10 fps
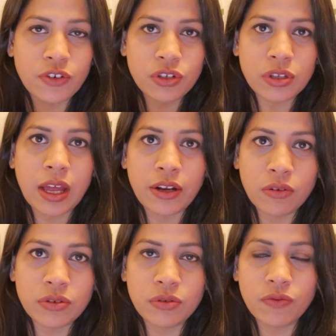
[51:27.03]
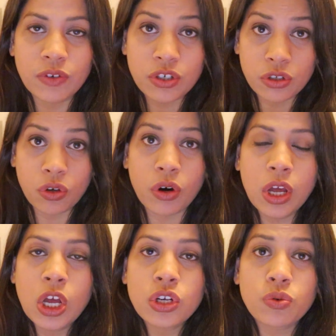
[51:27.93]
which is your
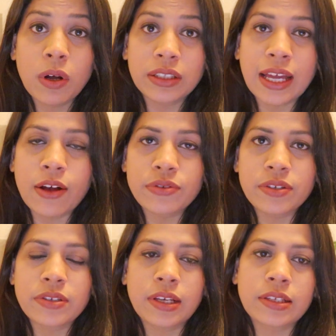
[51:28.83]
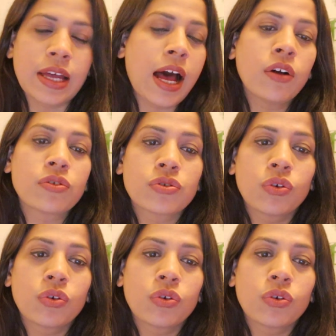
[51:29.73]
12th house and 6th house.